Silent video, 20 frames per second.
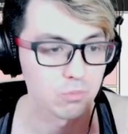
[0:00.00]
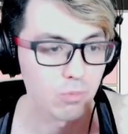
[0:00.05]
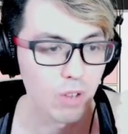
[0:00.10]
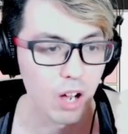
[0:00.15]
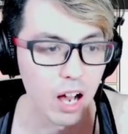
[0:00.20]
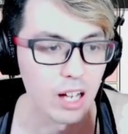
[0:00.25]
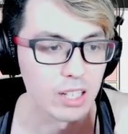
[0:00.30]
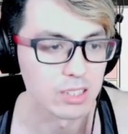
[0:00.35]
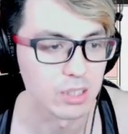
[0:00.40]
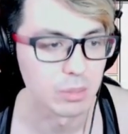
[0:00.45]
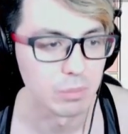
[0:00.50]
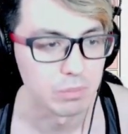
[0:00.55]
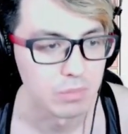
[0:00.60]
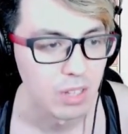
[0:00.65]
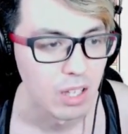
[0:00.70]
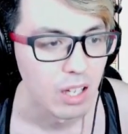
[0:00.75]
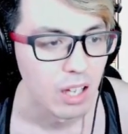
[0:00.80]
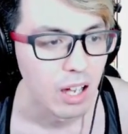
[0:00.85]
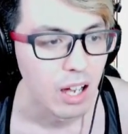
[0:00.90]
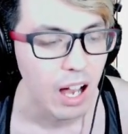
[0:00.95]
Awesome.
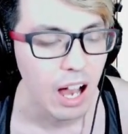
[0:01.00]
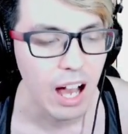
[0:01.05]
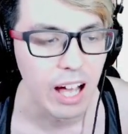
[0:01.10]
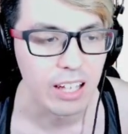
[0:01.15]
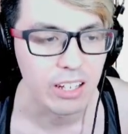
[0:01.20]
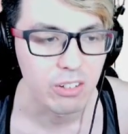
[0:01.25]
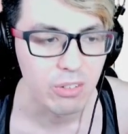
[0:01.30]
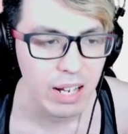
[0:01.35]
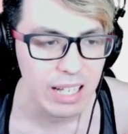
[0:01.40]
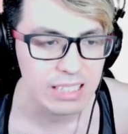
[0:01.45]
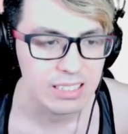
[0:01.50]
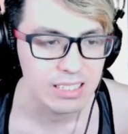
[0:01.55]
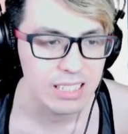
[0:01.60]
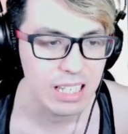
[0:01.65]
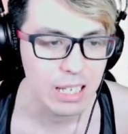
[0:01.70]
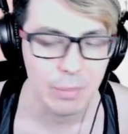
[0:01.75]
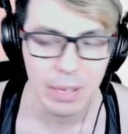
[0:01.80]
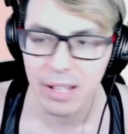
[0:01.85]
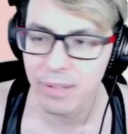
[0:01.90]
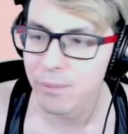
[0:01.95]
Great
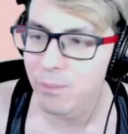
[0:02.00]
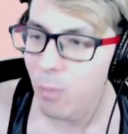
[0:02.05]
Saiyaman